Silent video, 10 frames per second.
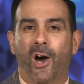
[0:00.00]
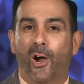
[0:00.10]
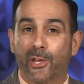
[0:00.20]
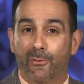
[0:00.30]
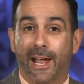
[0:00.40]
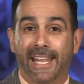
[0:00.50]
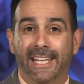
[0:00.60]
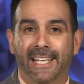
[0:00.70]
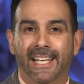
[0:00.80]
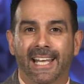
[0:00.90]
Are you
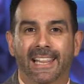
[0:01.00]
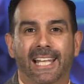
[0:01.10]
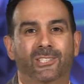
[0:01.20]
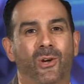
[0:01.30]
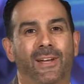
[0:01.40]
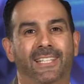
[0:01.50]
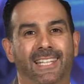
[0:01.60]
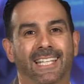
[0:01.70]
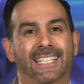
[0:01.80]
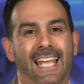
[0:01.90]
ready? Let's go
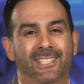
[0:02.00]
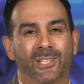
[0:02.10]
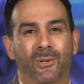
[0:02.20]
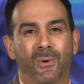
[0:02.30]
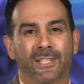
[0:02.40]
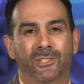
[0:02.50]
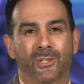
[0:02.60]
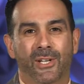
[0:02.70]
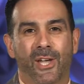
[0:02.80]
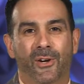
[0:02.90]
into the Destined to Win
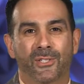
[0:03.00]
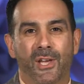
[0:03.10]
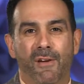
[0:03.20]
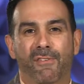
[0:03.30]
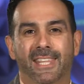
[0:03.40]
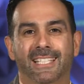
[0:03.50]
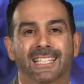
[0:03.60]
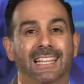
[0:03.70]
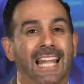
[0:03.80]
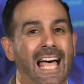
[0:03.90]
studios for
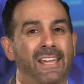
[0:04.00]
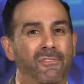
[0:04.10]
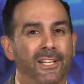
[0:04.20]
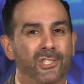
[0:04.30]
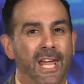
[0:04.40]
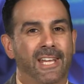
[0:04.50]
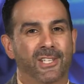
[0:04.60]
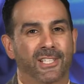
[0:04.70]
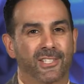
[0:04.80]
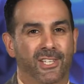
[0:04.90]
this
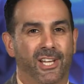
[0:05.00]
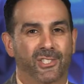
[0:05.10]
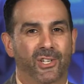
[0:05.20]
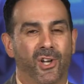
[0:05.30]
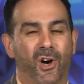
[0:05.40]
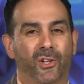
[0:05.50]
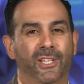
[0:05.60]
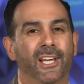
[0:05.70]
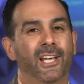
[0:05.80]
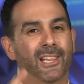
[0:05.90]
life-changing discussion
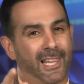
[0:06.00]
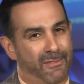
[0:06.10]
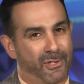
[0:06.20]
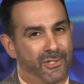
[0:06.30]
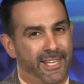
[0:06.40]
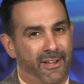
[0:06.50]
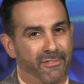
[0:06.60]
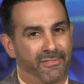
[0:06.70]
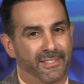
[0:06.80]
called Love Yourself.